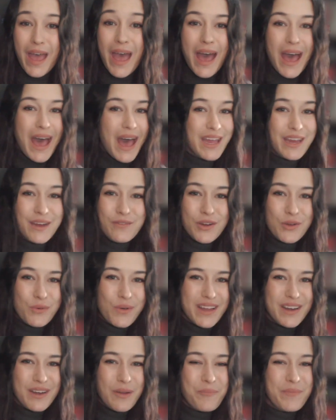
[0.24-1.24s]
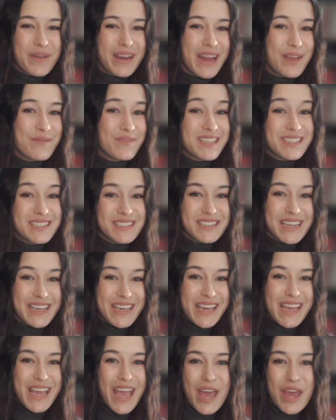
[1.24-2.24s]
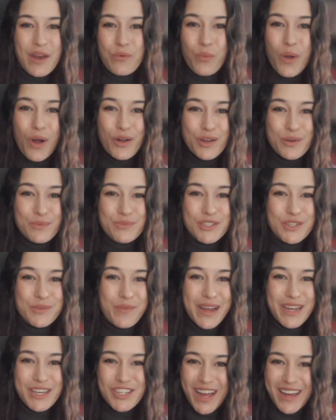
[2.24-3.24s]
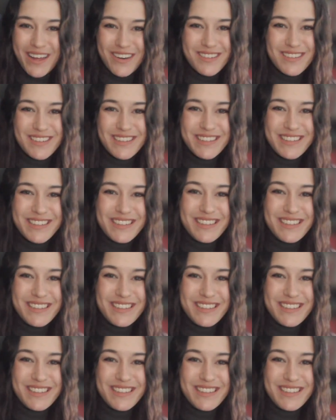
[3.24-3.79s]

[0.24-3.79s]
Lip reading: Hi everyone, my name is Nikki and welcome to my channel.